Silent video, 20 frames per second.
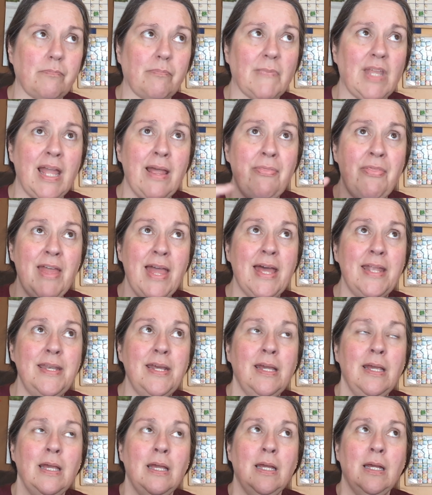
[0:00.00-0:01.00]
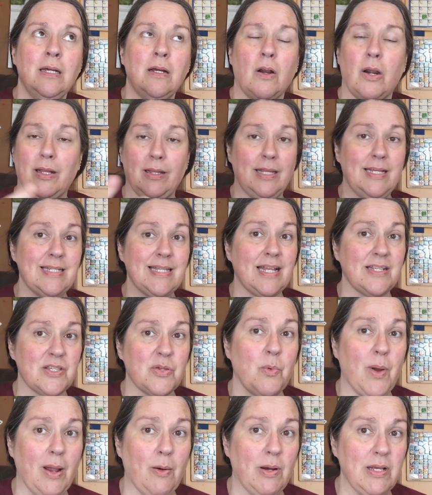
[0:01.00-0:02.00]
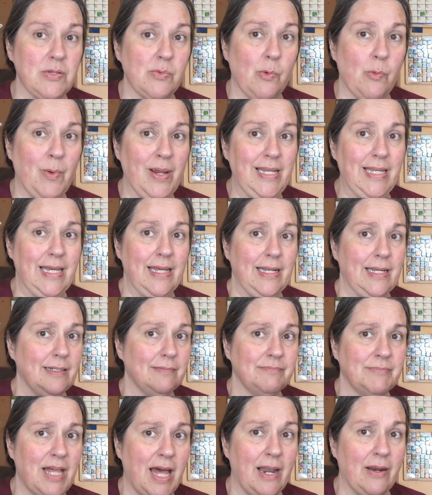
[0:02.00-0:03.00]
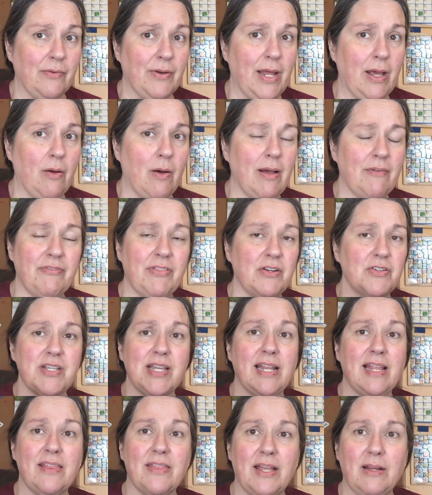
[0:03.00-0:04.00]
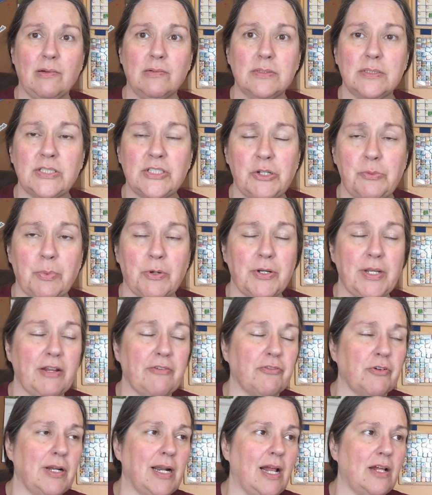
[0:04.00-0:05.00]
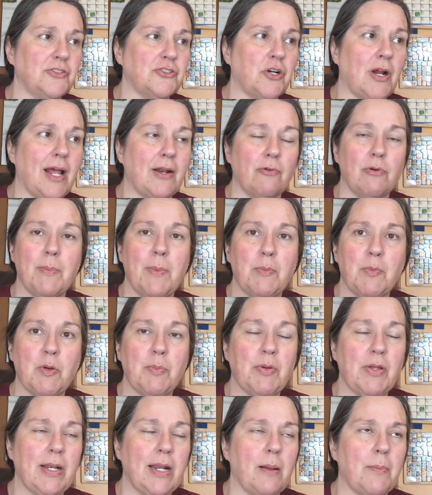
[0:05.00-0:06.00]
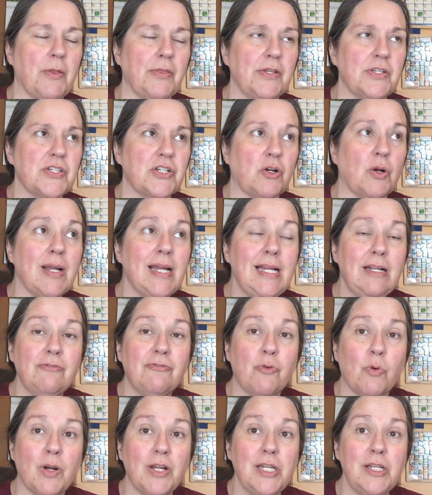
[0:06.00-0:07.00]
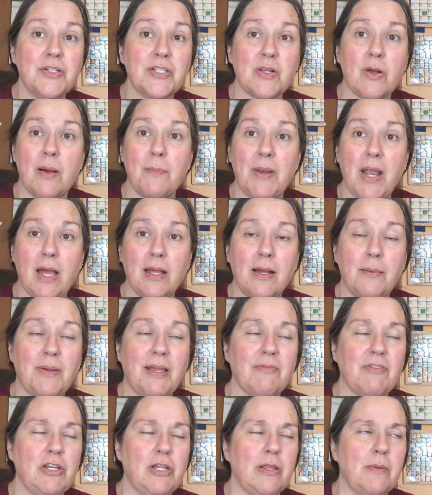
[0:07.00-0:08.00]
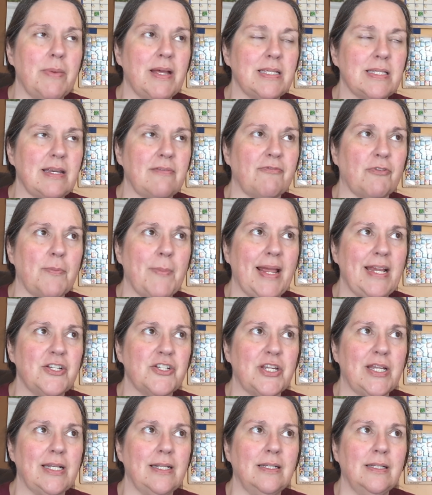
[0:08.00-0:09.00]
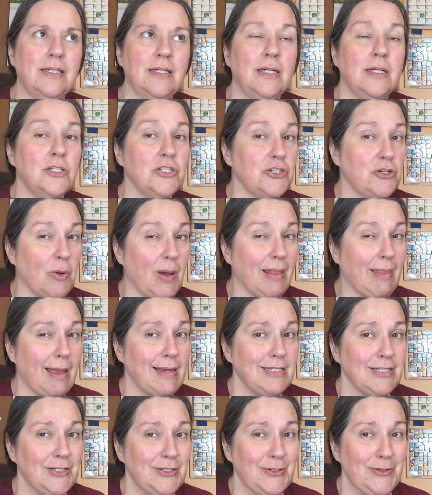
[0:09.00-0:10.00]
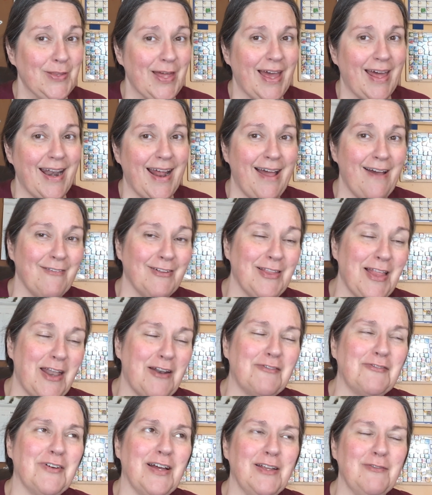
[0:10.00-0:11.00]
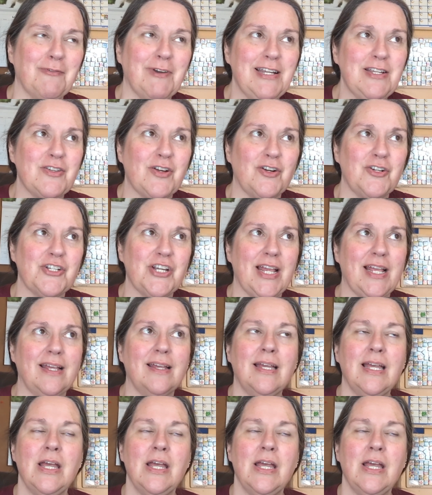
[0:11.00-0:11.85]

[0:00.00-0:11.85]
And then, or at least that's the way it was when we did it. I don't know. If there's anything super different, I'll try to remember to put it up on the screen for you. So I'm giving you the best information. I like to do that. I have a lot of fun researching.